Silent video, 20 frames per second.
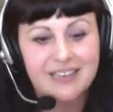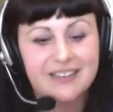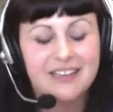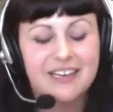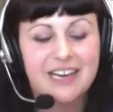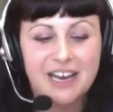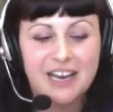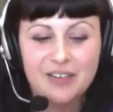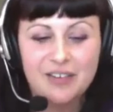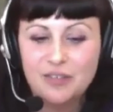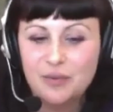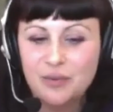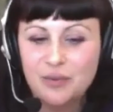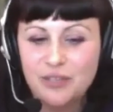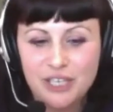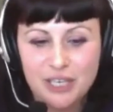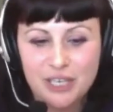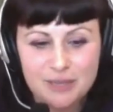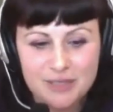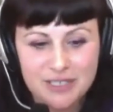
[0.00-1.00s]
and then everyone
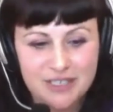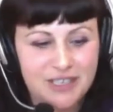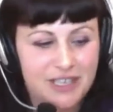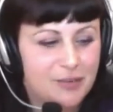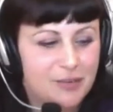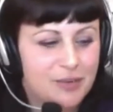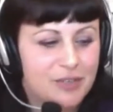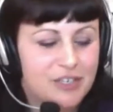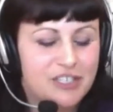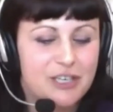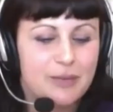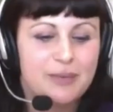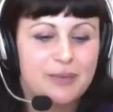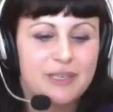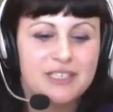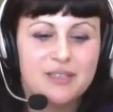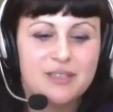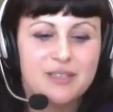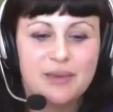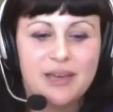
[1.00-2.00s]
that comes into that workshop
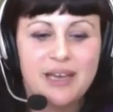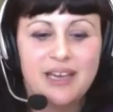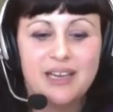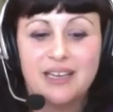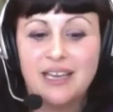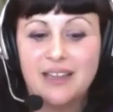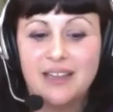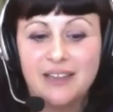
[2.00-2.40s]
gets a bag,